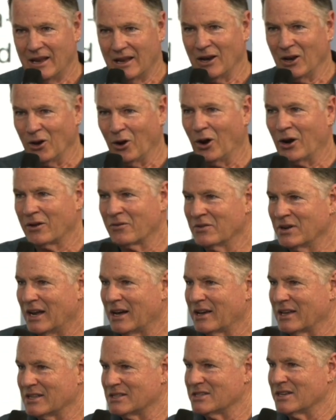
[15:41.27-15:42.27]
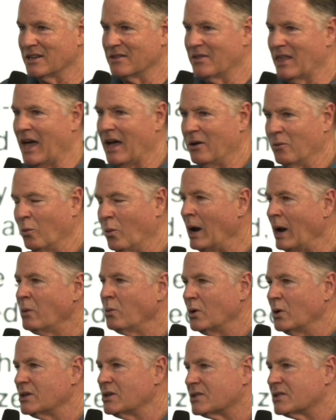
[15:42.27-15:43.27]
a lot of nuggets in that.
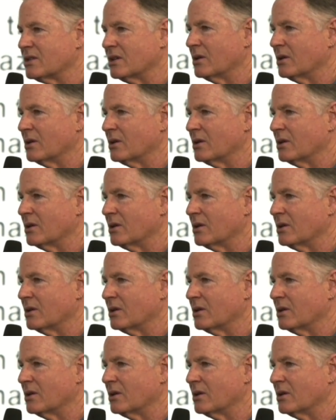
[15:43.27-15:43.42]
One was